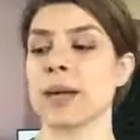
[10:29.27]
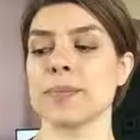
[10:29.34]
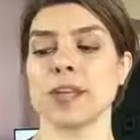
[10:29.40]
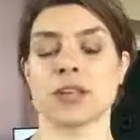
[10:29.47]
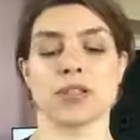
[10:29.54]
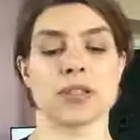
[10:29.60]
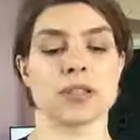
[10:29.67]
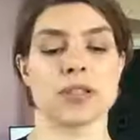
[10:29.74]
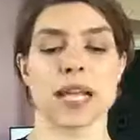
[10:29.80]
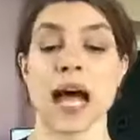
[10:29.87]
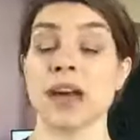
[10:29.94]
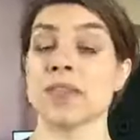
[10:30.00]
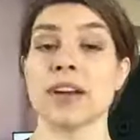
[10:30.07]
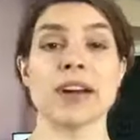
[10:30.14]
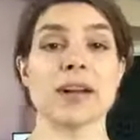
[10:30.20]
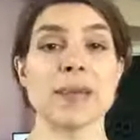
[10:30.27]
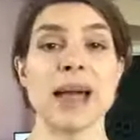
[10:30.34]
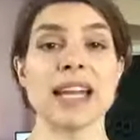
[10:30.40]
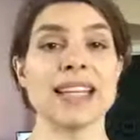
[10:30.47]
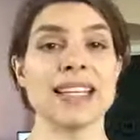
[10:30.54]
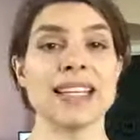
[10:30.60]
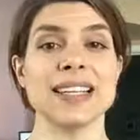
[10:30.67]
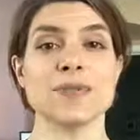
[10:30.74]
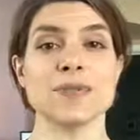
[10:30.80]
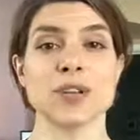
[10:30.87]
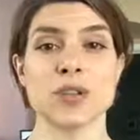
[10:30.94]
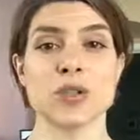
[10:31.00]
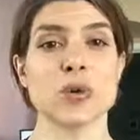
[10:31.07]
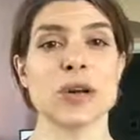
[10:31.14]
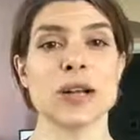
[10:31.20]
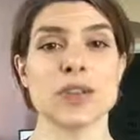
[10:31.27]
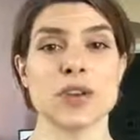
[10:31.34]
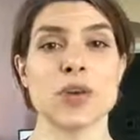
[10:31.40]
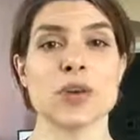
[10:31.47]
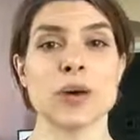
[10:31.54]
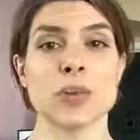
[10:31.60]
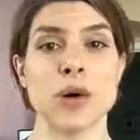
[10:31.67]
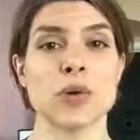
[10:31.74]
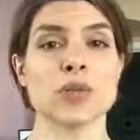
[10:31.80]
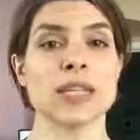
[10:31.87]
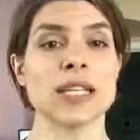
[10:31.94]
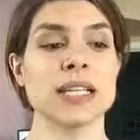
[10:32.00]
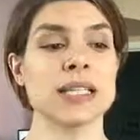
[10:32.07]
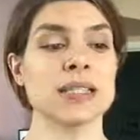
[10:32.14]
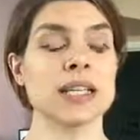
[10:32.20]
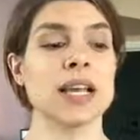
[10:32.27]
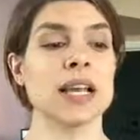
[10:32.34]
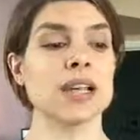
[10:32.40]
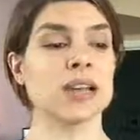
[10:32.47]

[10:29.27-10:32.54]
There's not very many restorative yoga poses.